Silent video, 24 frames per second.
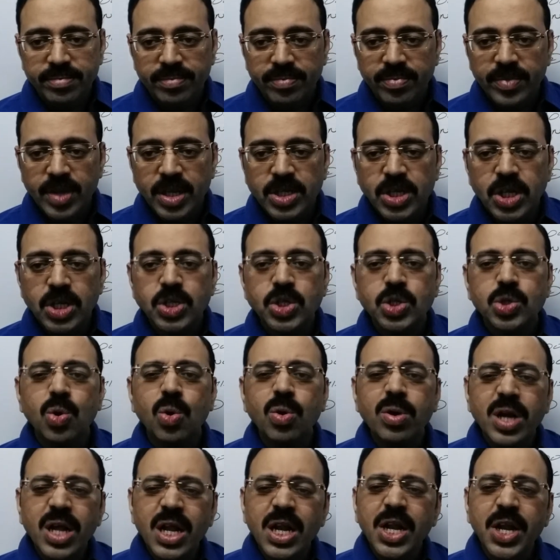This is
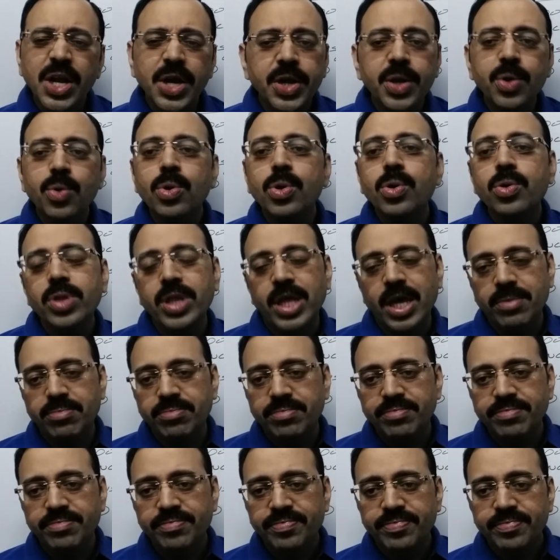totally new to
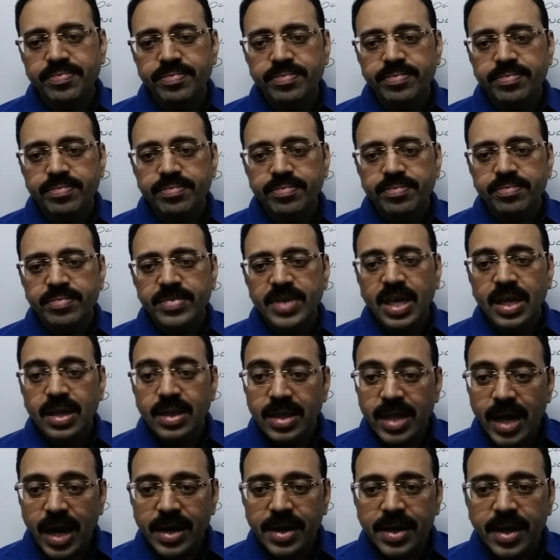them. In
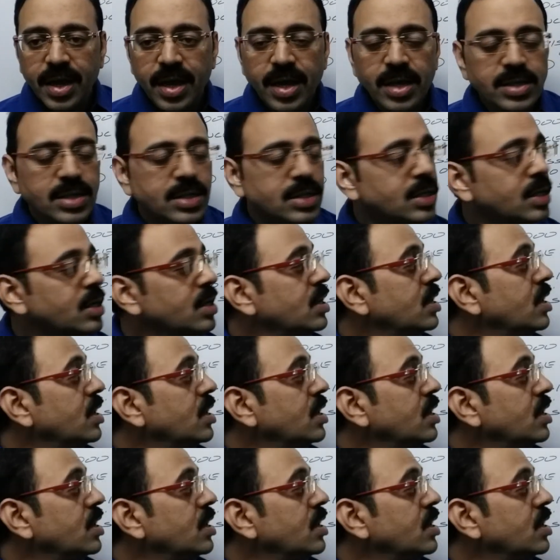that case,